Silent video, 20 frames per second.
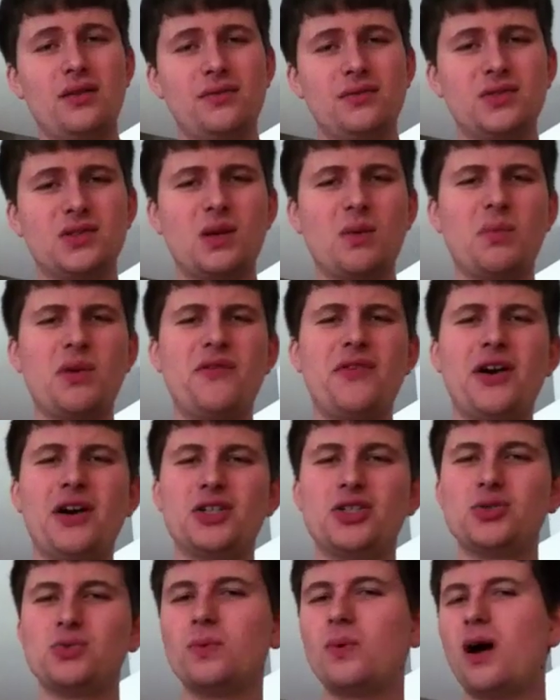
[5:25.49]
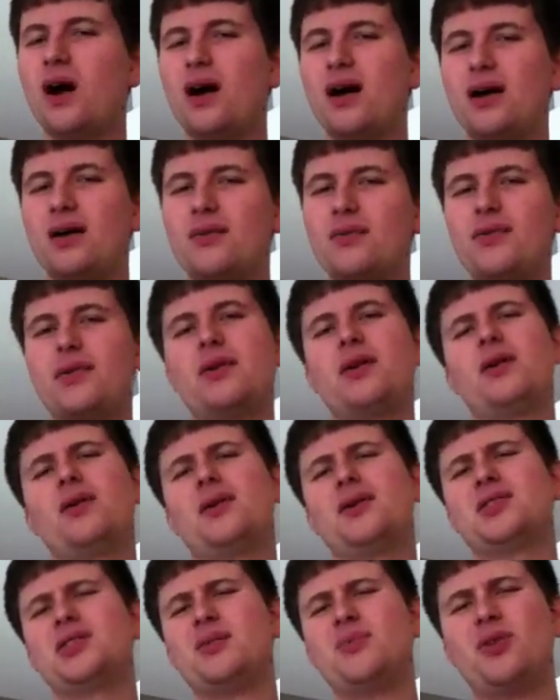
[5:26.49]
it's going to be very suave,
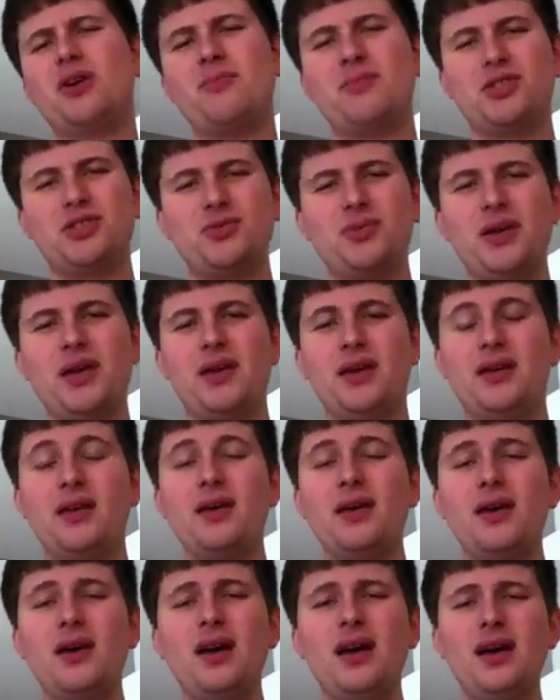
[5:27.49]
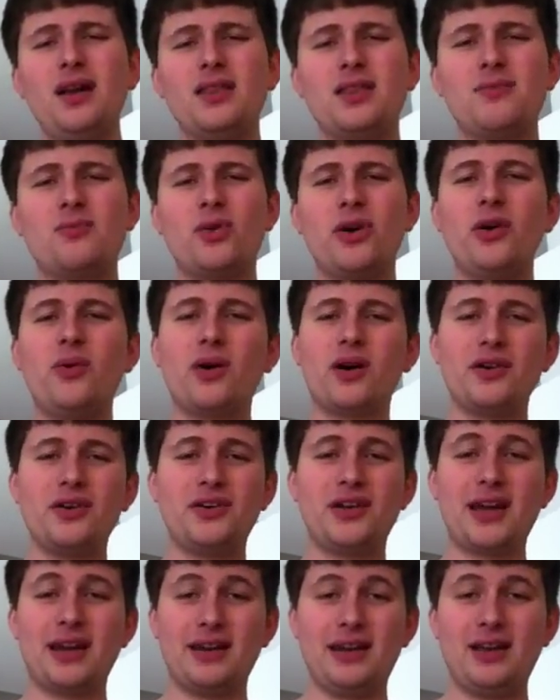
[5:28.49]
or somewhere in between. The more you work on
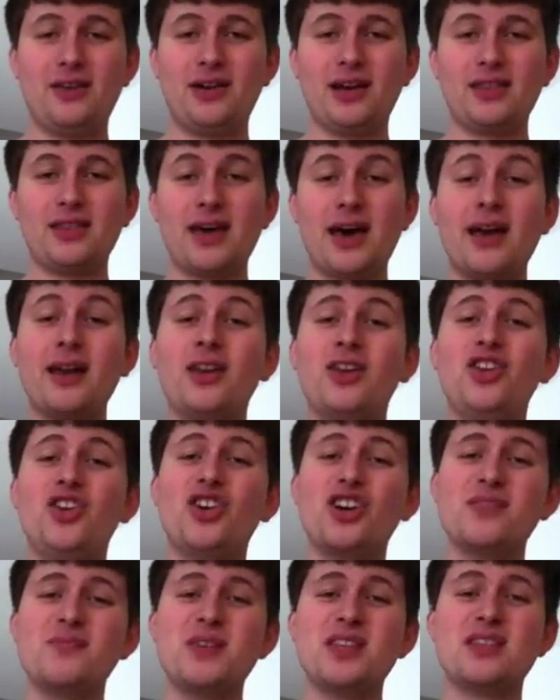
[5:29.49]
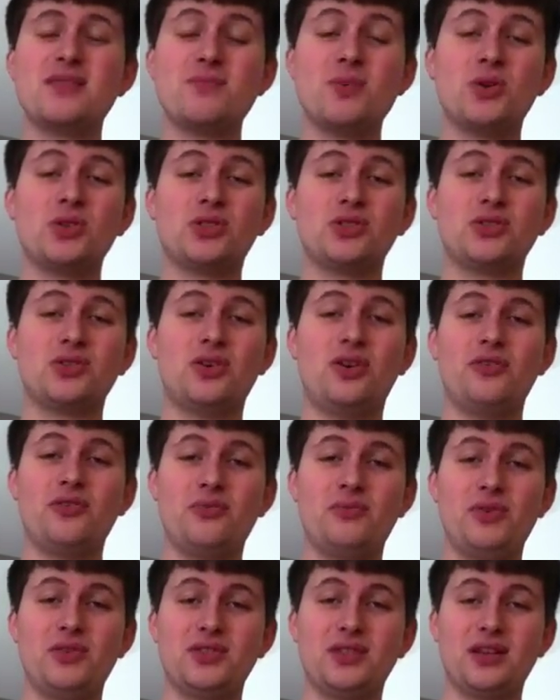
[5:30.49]
your technique like that, you're going to be in the most control of
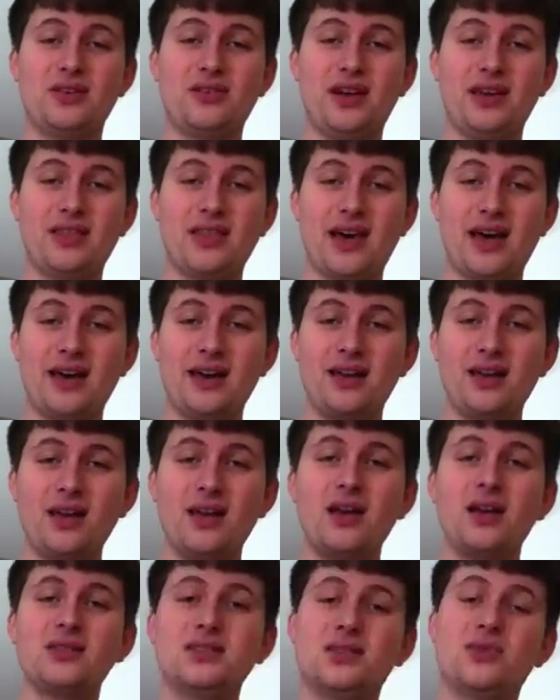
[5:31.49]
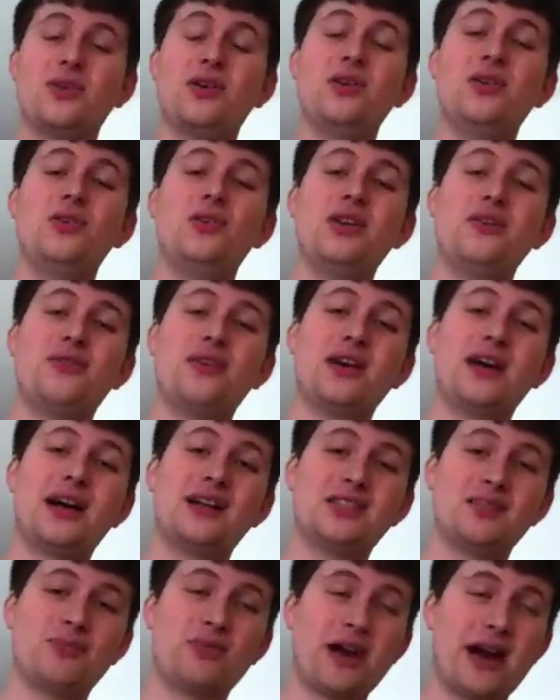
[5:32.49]
your music like that. So we're going to do different
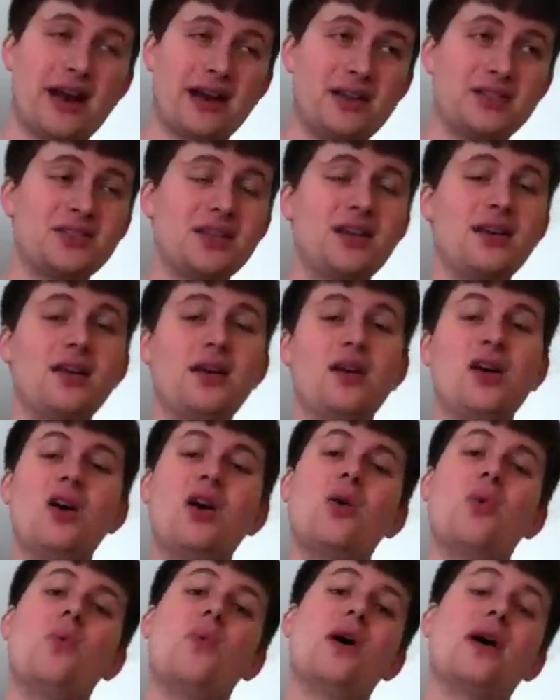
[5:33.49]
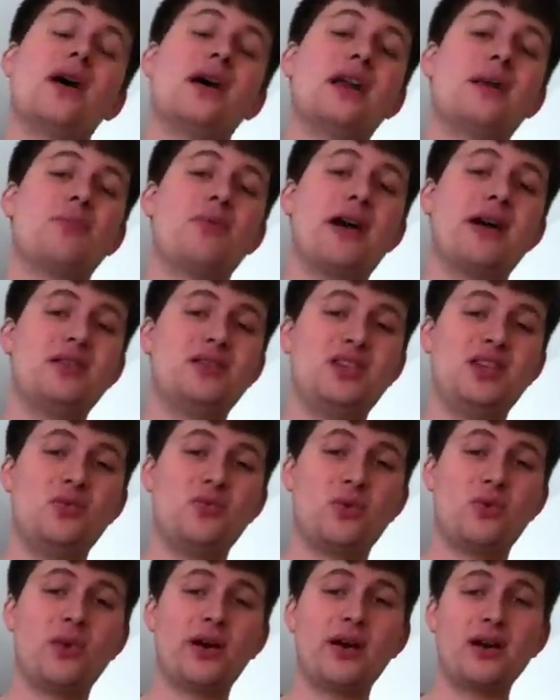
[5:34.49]
kinds of practicing. One kind of practicing,
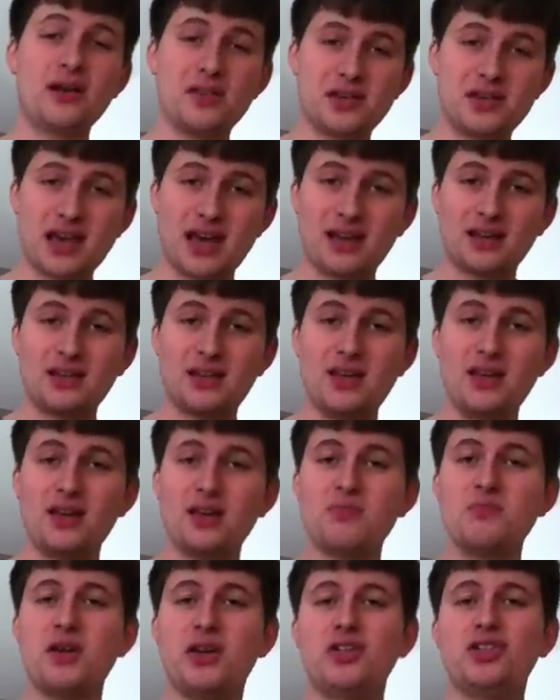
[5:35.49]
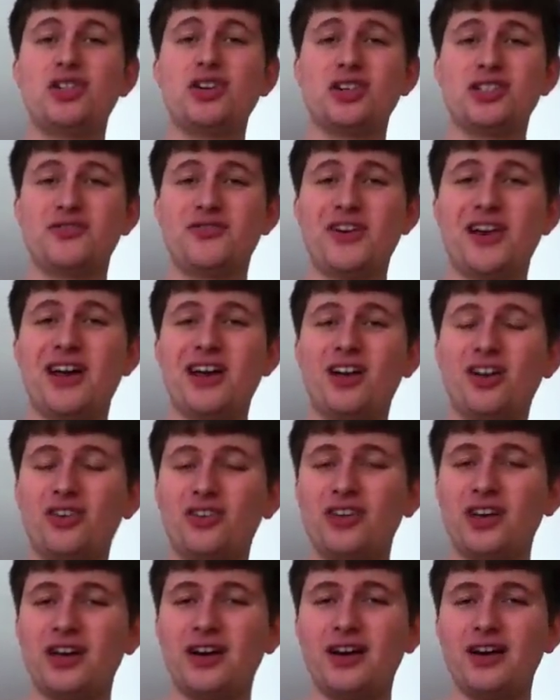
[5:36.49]
we're working on the technique, making sure it's very
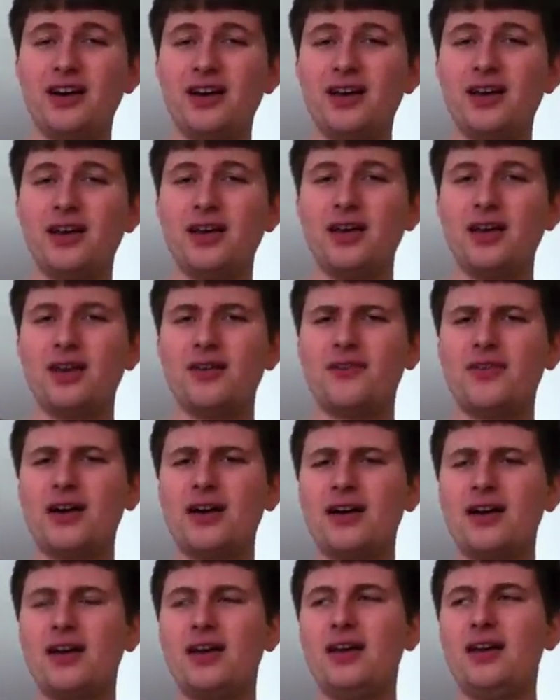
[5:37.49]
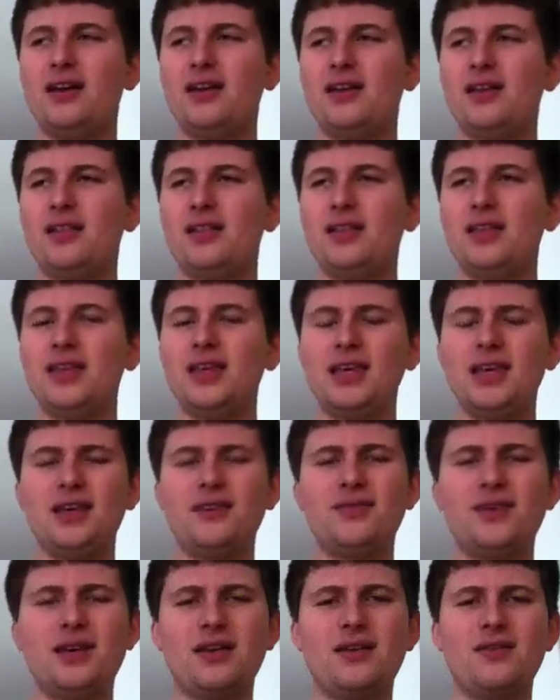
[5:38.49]
clear, very
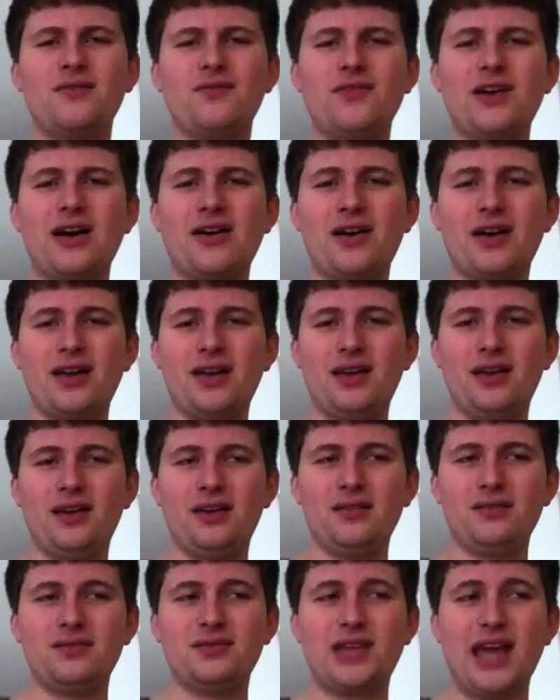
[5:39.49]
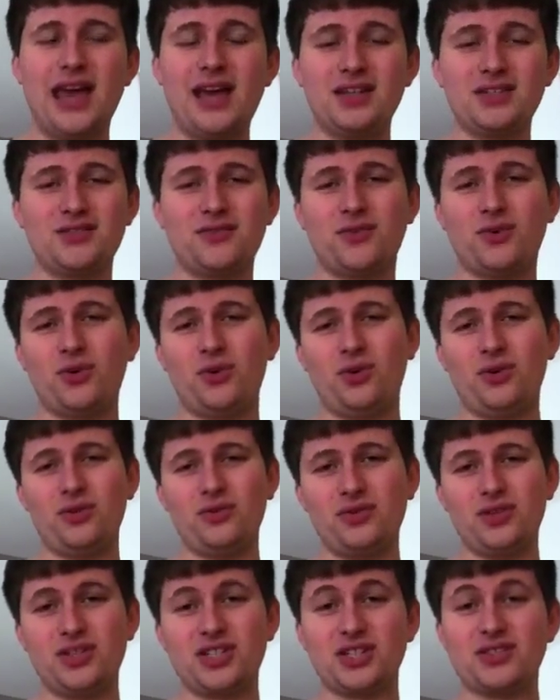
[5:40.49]
even, very tasteful,
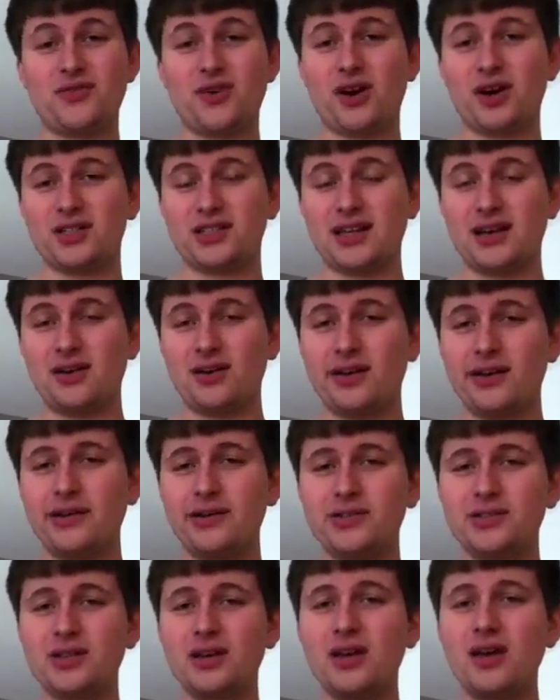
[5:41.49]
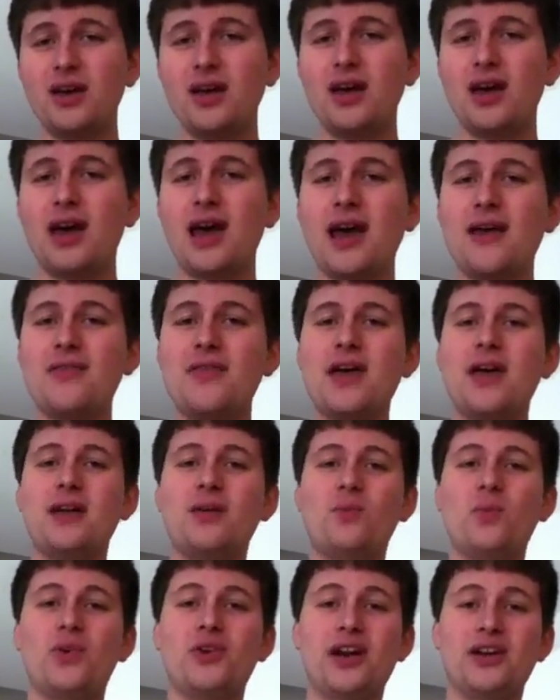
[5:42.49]
just as far as sound goes. And
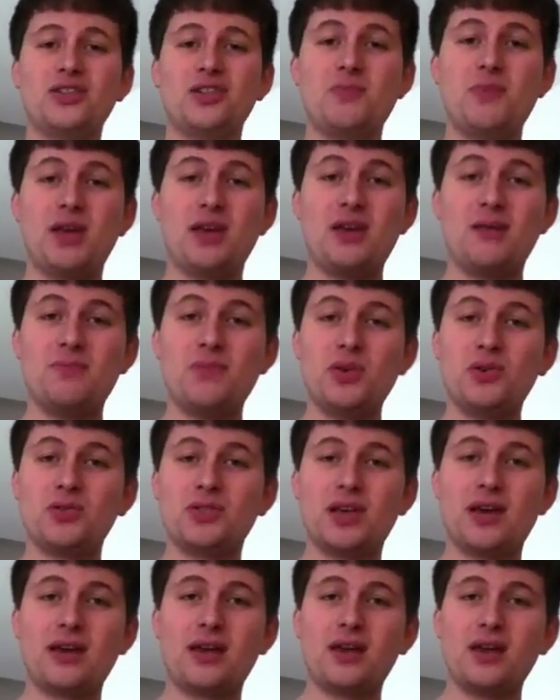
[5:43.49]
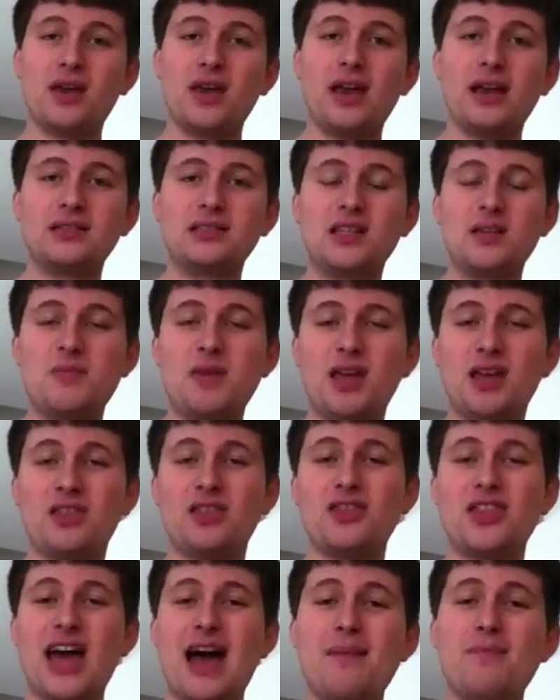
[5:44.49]
then when you're actually making music, it's going to make
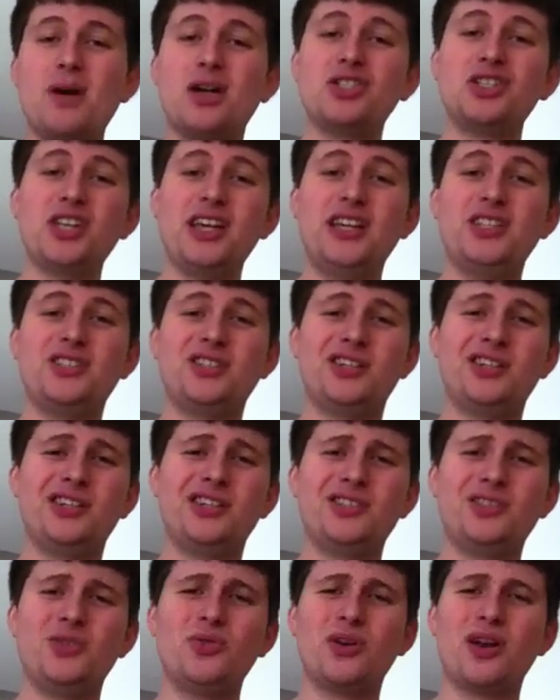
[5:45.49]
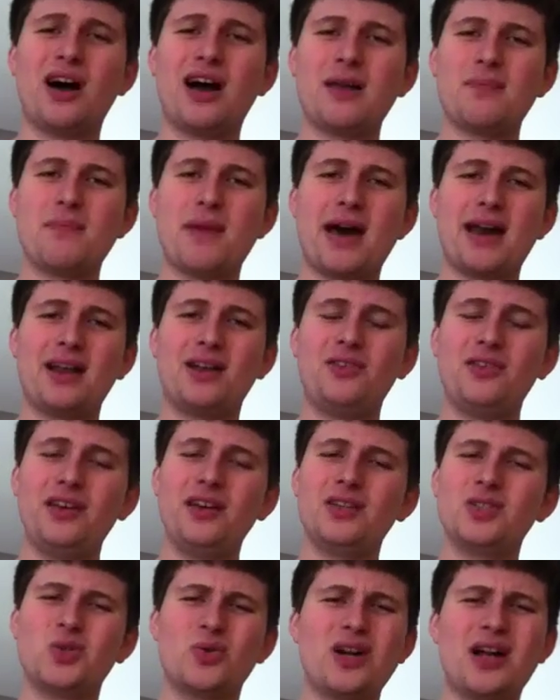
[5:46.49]
it that much easier to just do it
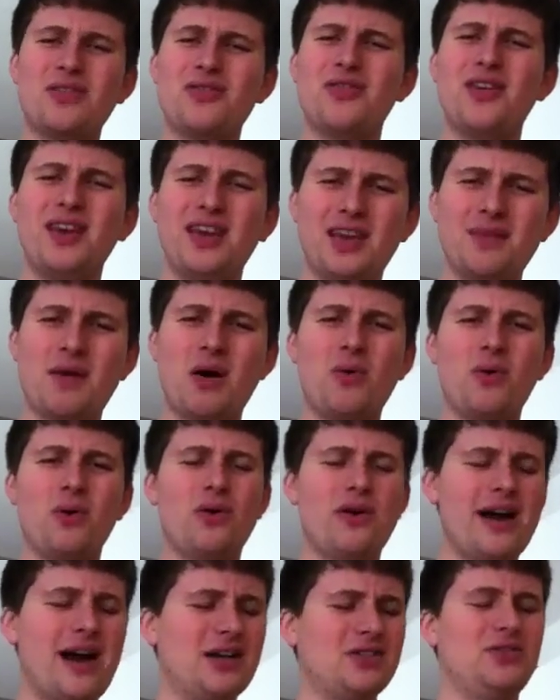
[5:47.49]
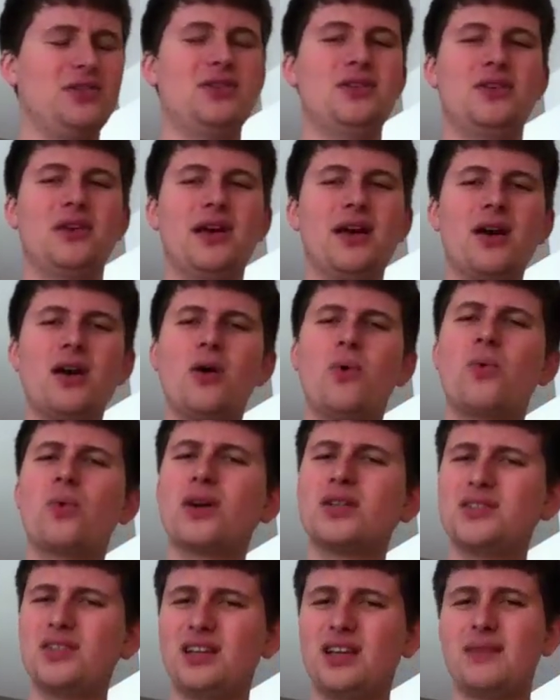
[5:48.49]
automatically. So we're not thinking about what we're actually doing,
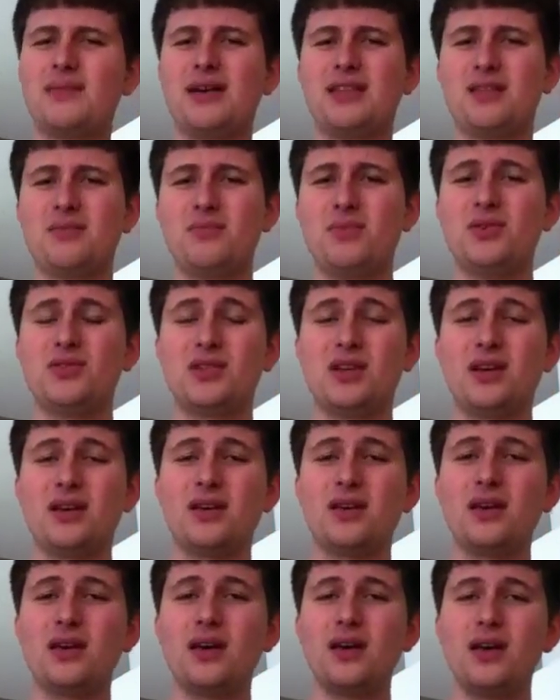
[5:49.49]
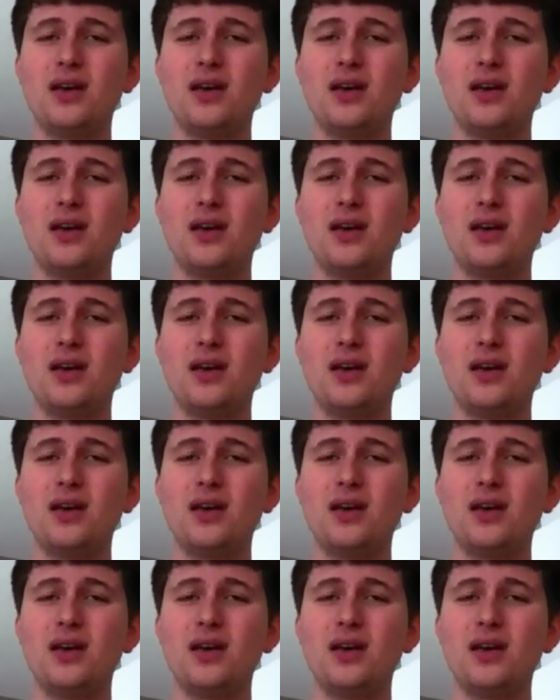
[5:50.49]
we're just thinking about the music.